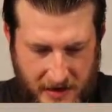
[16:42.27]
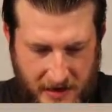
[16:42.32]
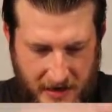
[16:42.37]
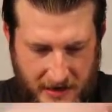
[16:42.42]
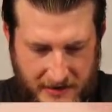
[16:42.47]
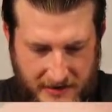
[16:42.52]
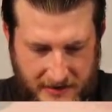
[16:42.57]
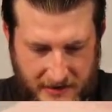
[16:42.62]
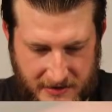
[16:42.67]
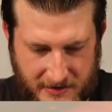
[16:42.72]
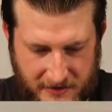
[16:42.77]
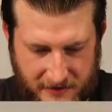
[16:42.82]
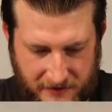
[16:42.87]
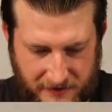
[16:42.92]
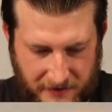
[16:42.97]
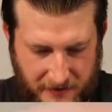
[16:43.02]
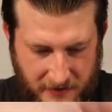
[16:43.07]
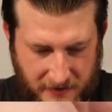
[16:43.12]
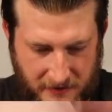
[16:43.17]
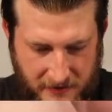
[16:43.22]
It doesn't
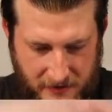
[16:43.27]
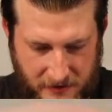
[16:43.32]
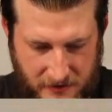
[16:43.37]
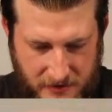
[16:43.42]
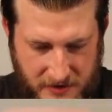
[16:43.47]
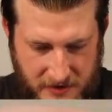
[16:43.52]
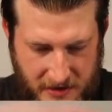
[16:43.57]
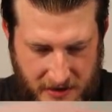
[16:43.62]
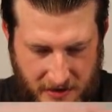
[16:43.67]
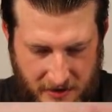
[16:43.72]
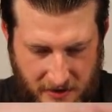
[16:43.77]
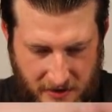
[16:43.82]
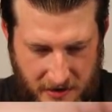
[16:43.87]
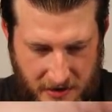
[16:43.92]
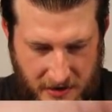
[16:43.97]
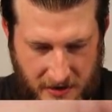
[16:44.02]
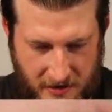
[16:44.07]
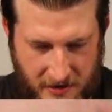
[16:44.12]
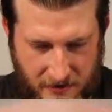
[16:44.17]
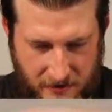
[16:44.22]
feel loose like all
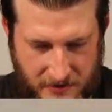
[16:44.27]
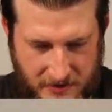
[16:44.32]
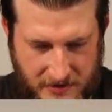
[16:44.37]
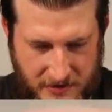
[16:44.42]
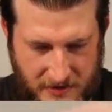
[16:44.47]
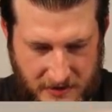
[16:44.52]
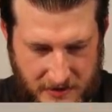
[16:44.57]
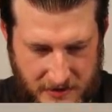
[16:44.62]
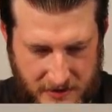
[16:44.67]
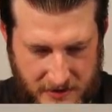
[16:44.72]
the other ones did.